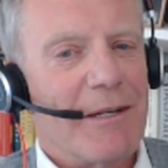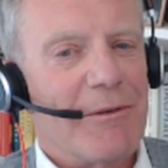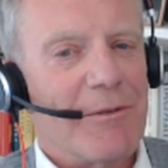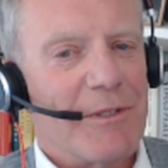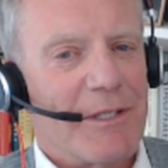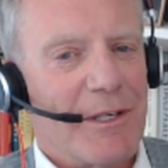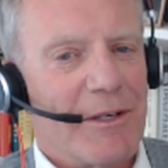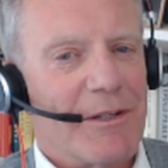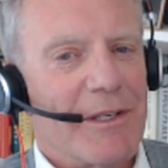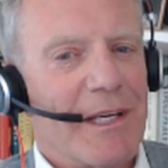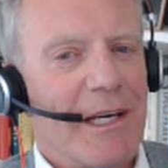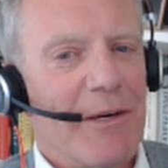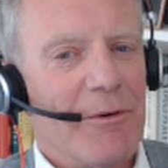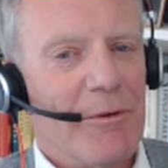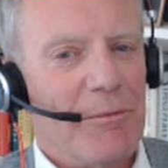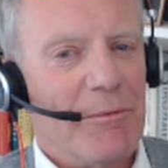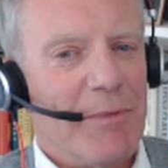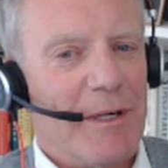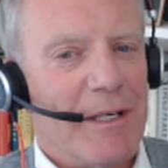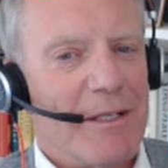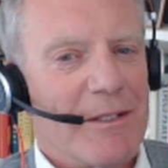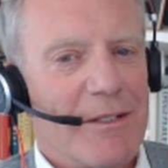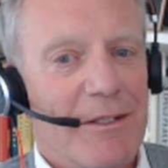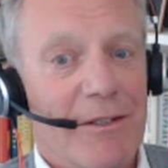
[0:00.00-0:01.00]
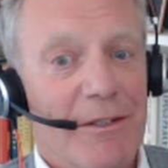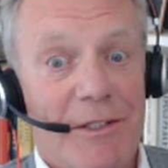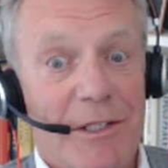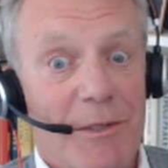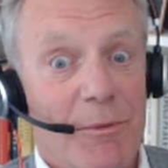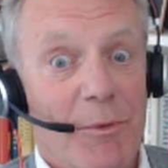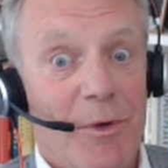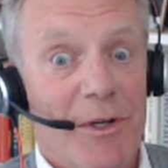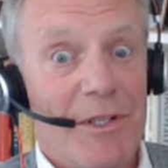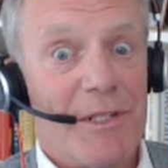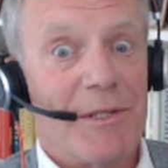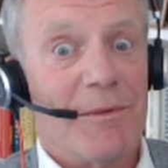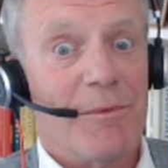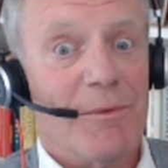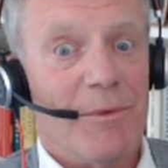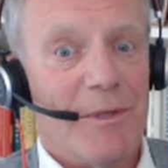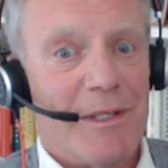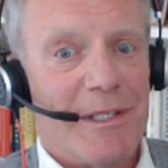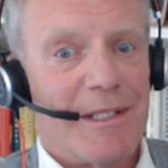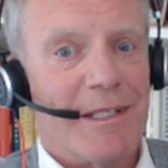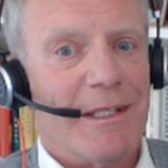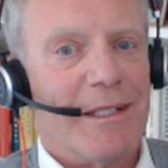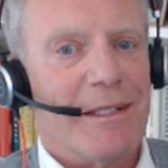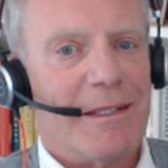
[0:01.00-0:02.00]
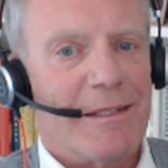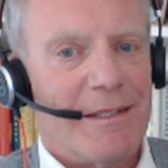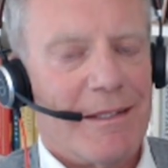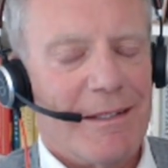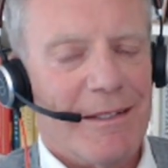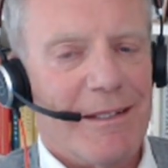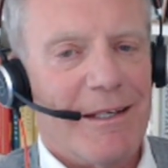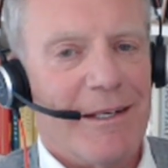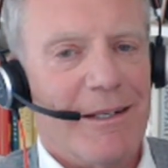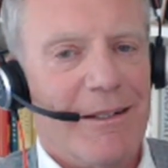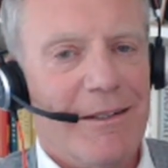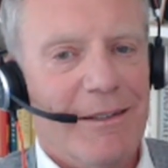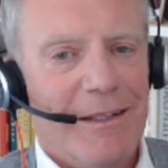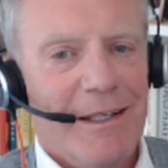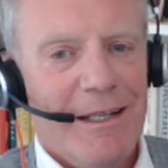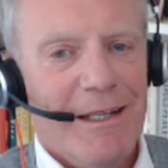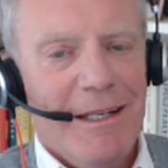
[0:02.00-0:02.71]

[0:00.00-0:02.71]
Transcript: said it was okay with Bear Stearns it wasn't was it you know